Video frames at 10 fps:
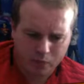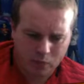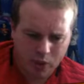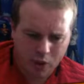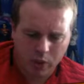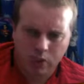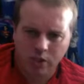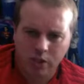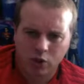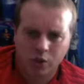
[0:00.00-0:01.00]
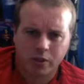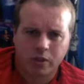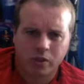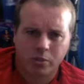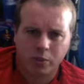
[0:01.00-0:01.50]
switched things up since
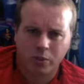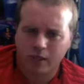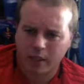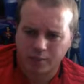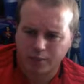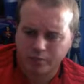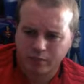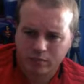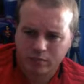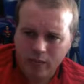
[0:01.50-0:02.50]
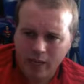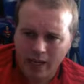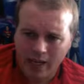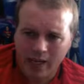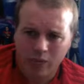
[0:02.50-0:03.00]
the Spurs game,
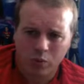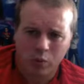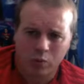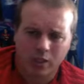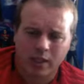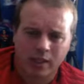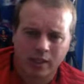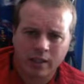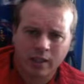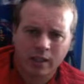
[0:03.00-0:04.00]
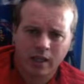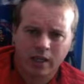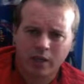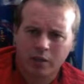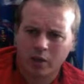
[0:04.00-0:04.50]
and it has worked brilliantly.
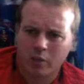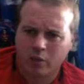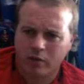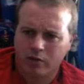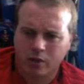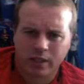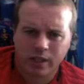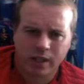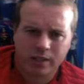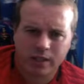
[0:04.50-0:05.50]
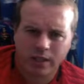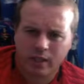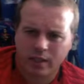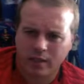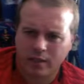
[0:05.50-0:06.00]
We got a brilliant result against
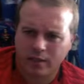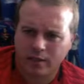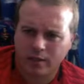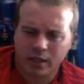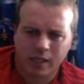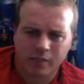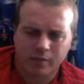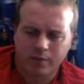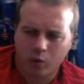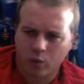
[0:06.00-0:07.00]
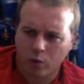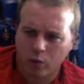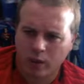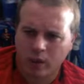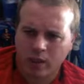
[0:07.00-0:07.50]
Newcastle
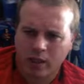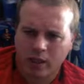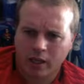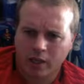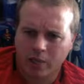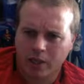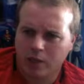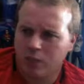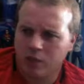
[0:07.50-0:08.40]
4-1. Beat